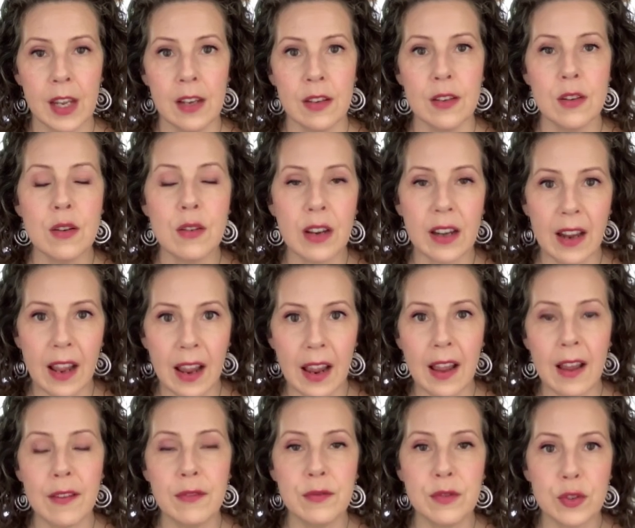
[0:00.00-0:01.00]
You can
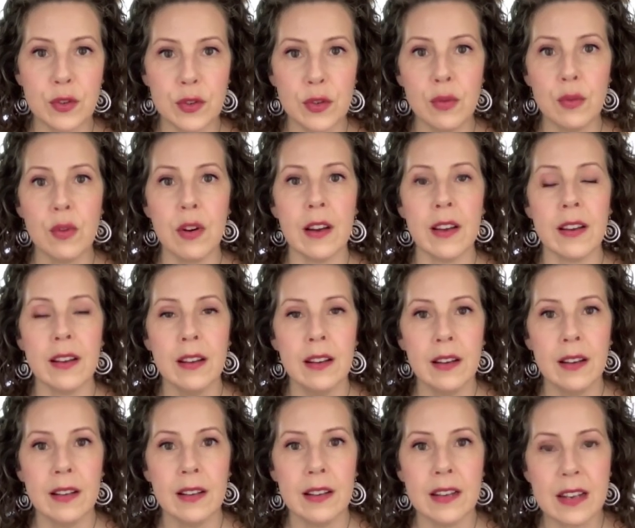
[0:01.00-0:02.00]
have joy
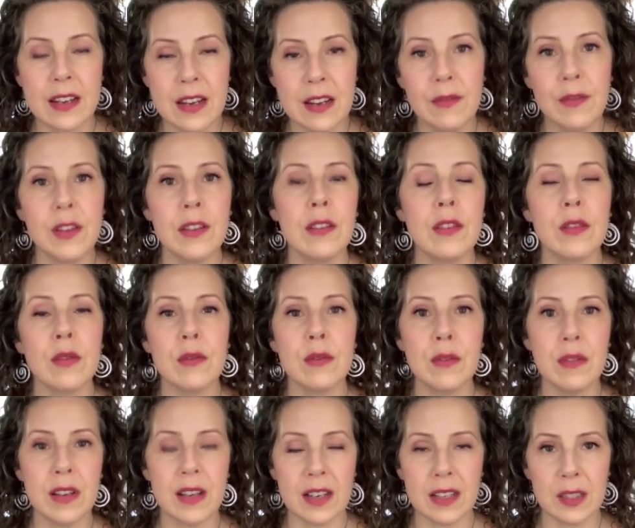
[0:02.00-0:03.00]
even through
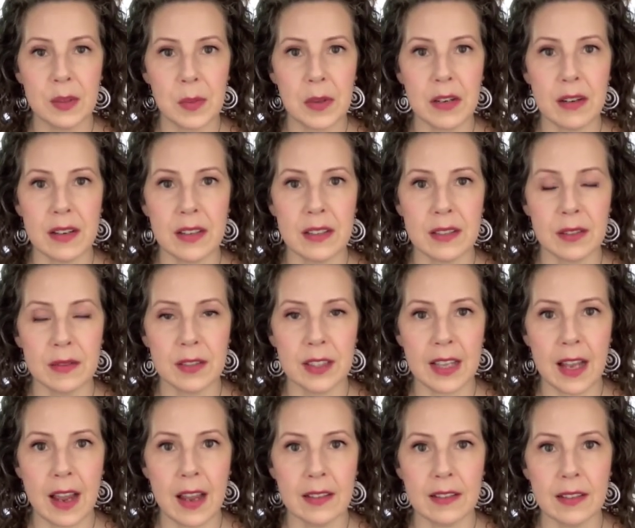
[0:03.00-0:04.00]
the experience of
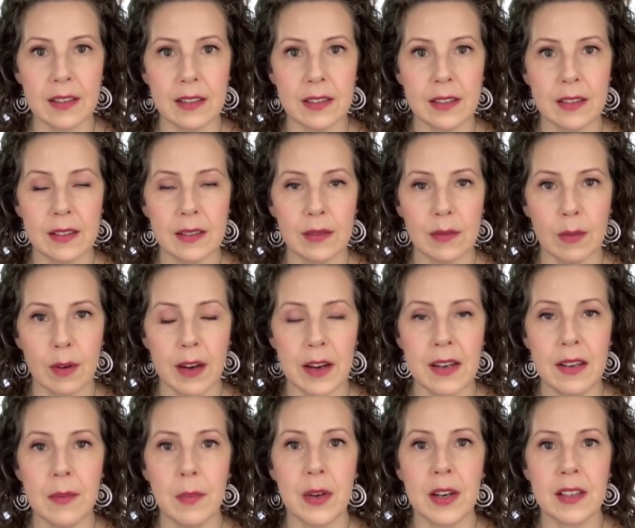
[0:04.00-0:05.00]
sadness,
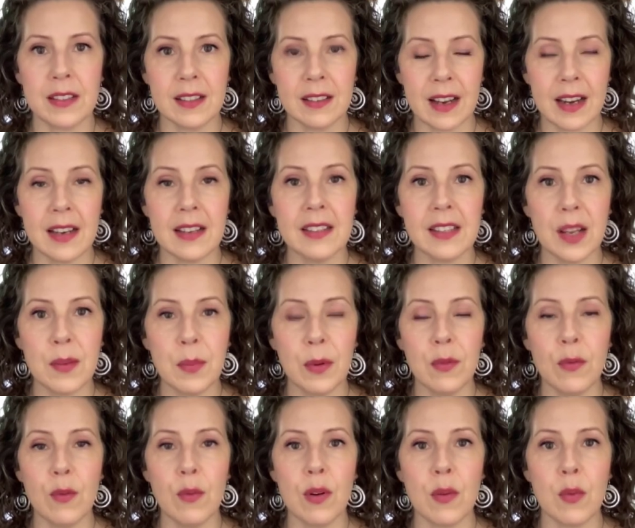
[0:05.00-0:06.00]
right? Because like I said
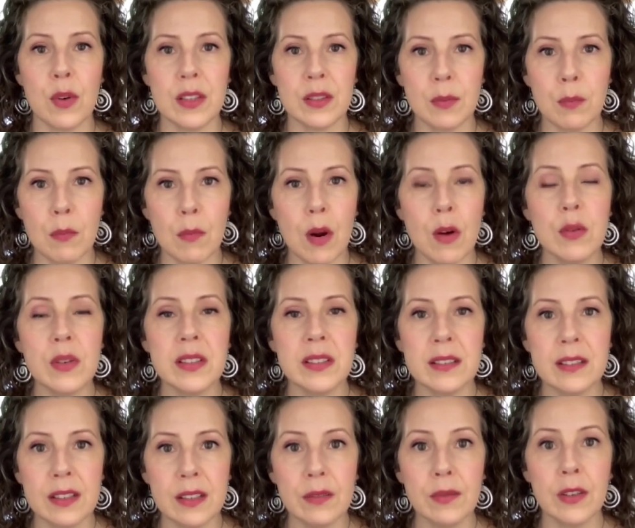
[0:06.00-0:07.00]
before, what's most
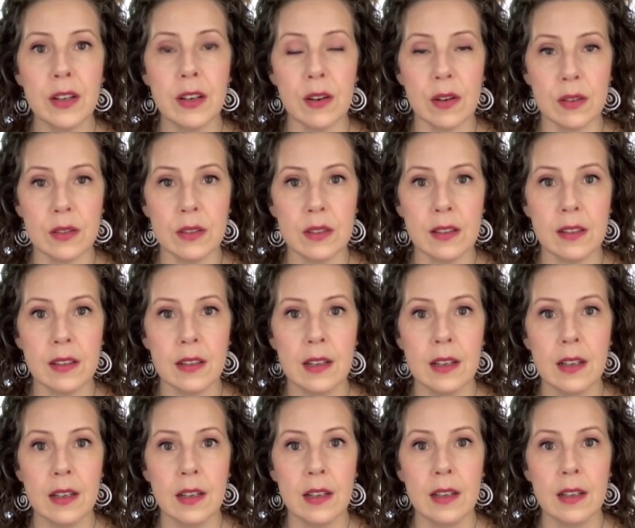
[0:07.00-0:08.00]
difficult
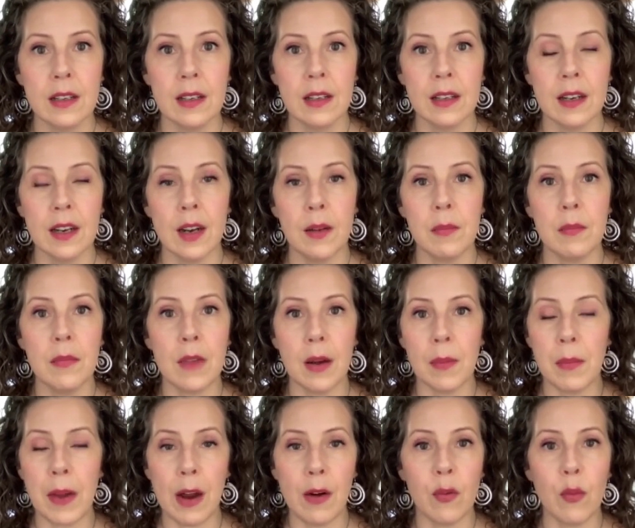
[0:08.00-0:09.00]

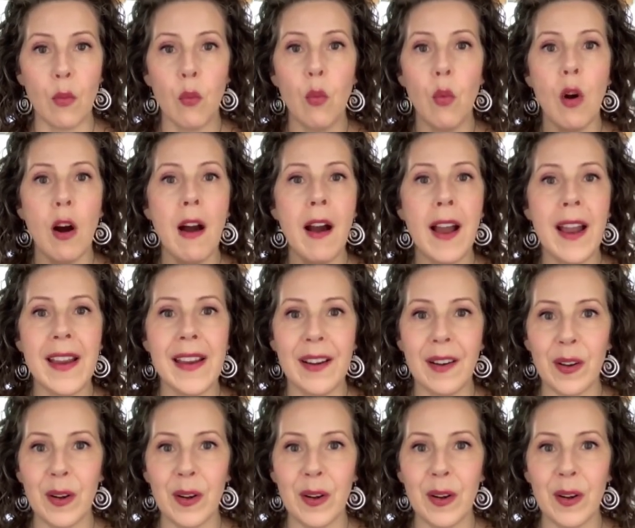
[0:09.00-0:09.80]
about why